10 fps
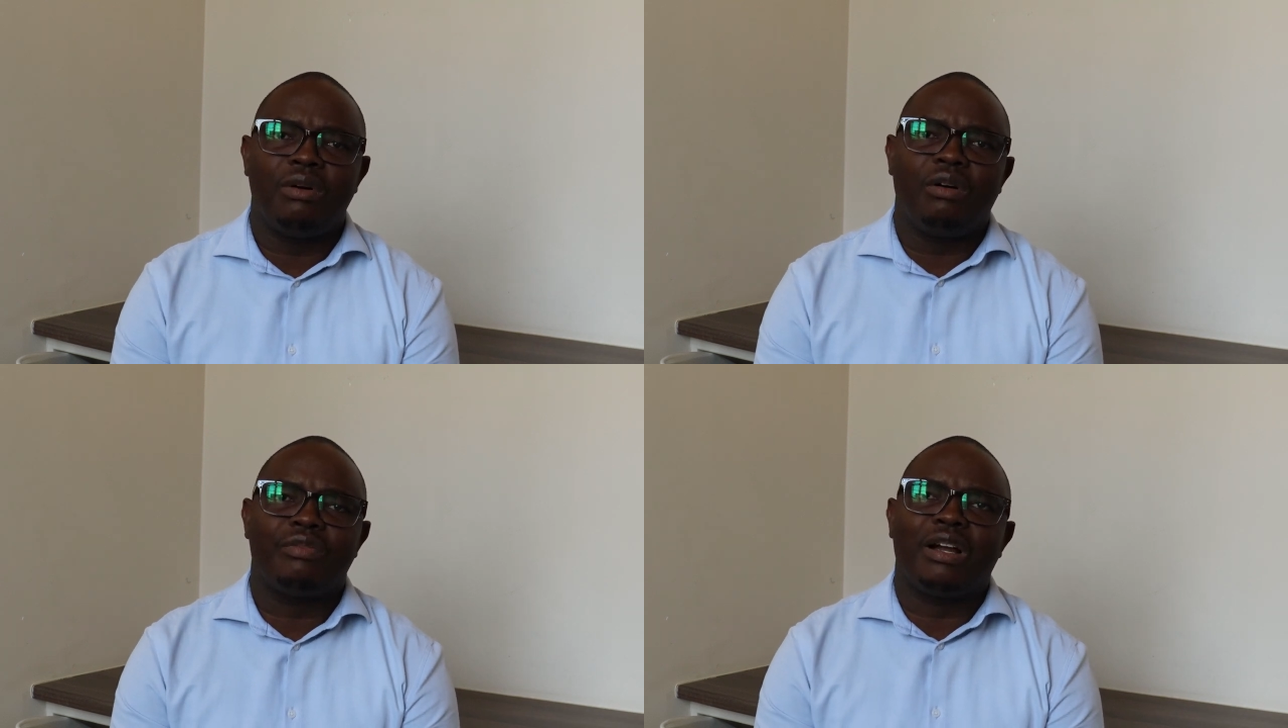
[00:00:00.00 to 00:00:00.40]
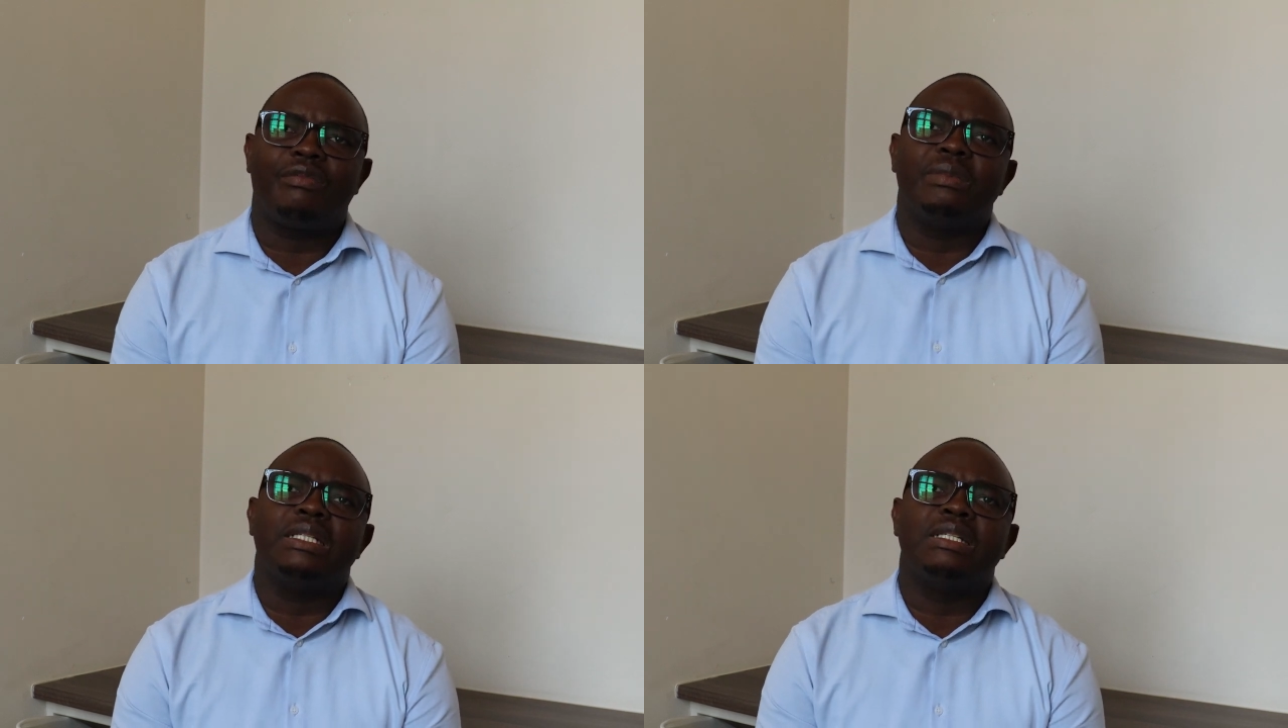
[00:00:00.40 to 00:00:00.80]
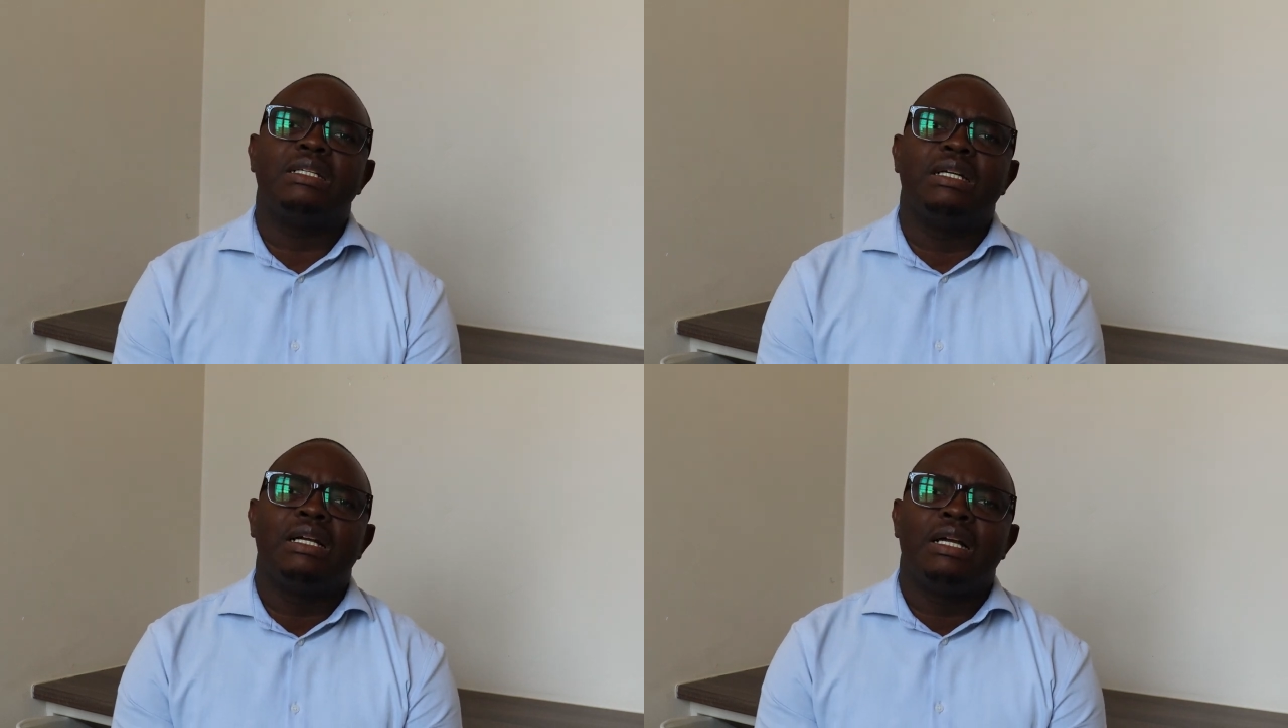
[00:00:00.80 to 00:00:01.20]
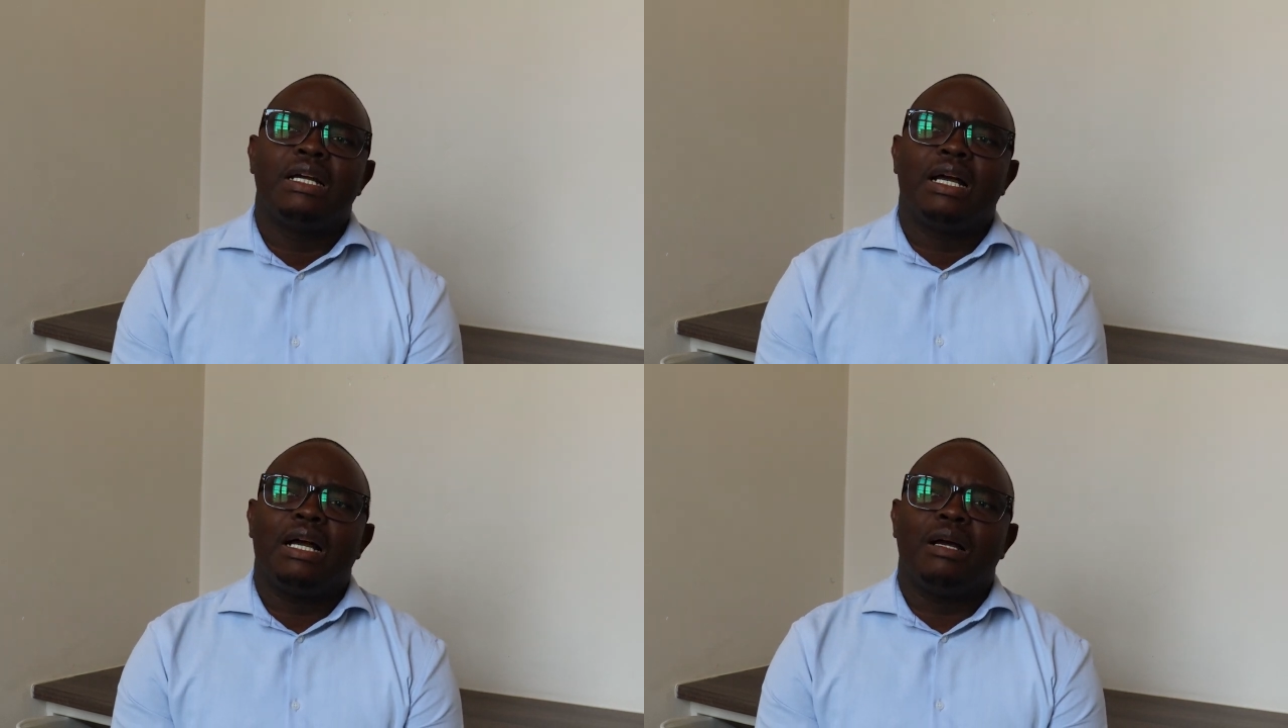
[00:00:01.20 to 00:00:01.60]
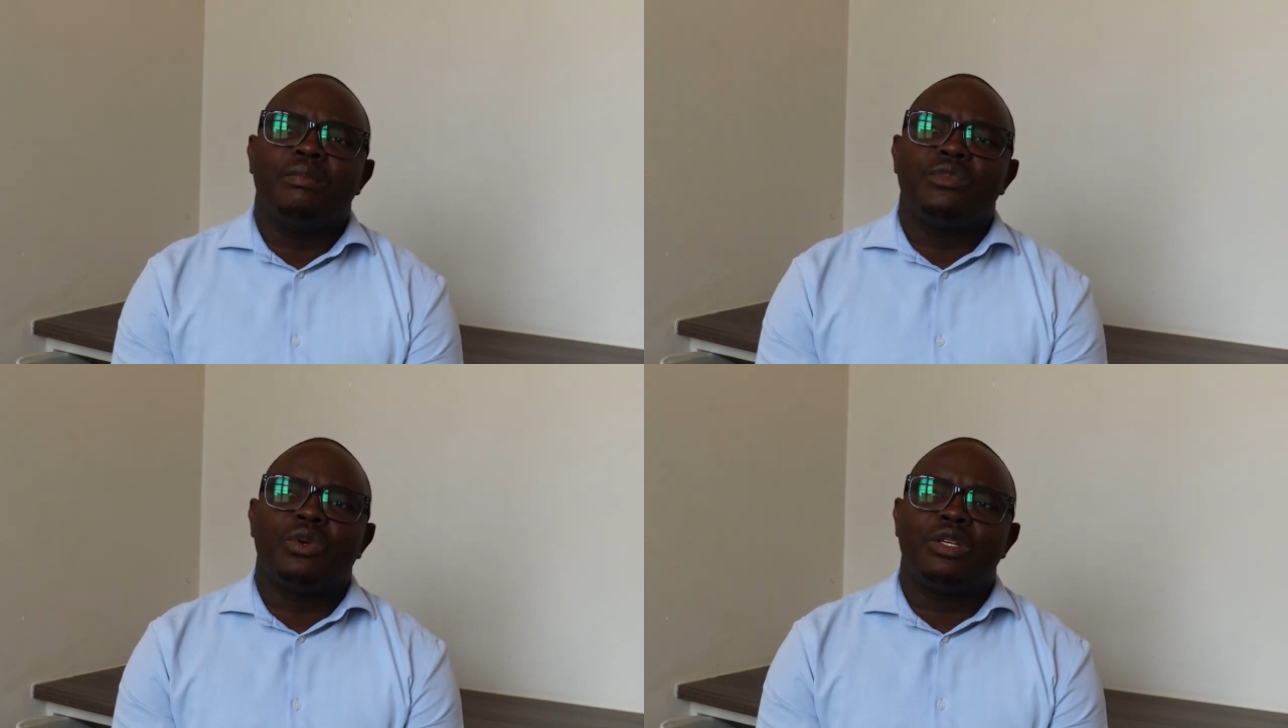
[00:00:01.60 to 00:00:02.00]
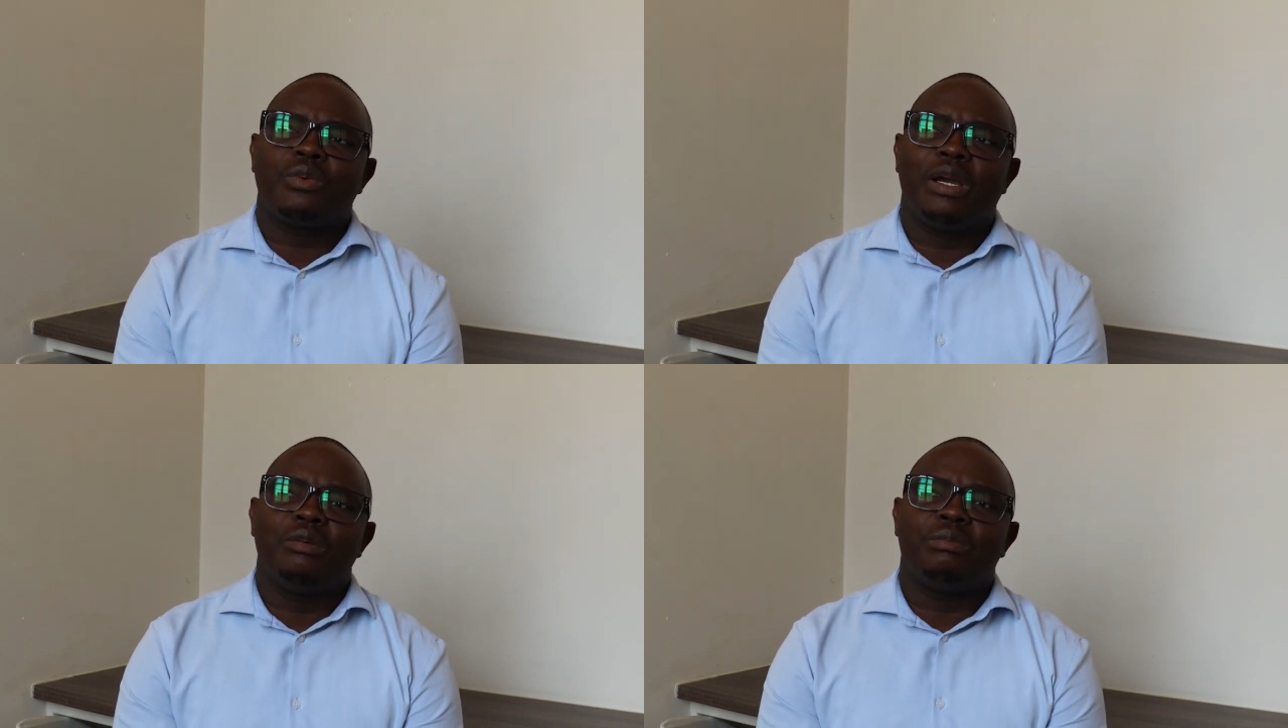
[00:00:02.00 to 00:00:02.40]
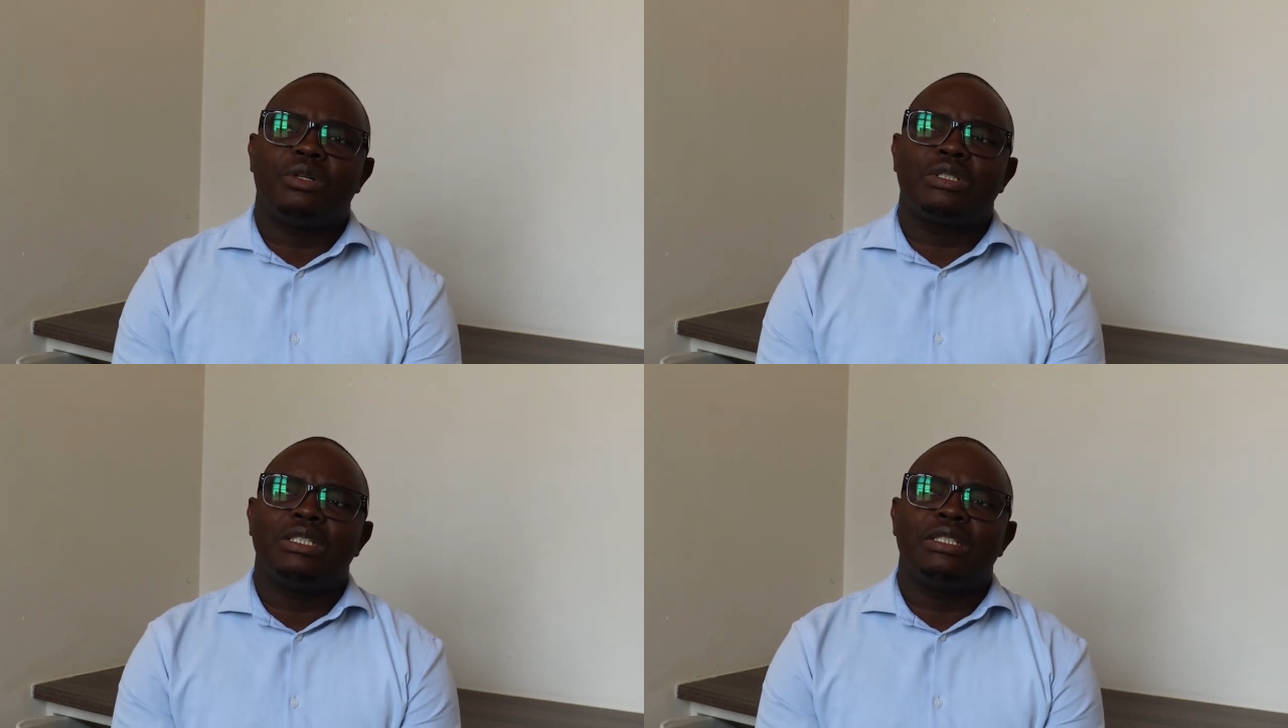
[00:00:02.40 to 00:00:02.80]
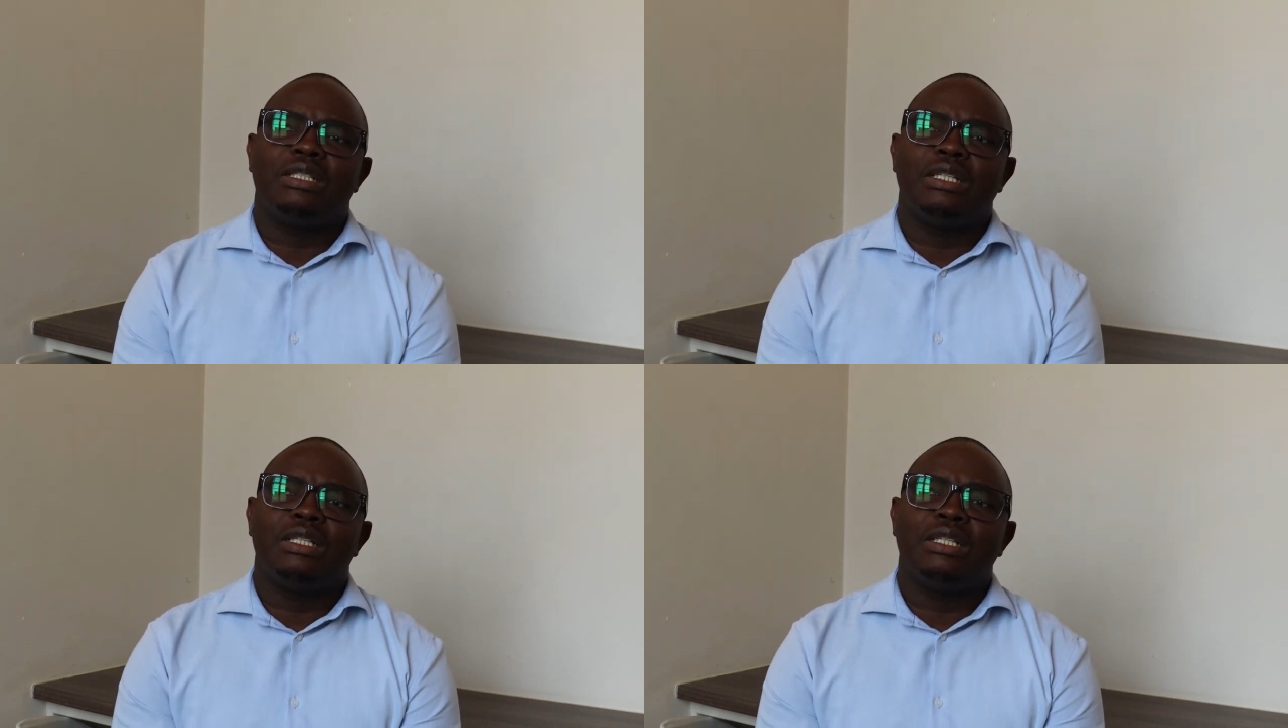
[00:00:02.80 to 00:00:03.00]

of government. So it's quite important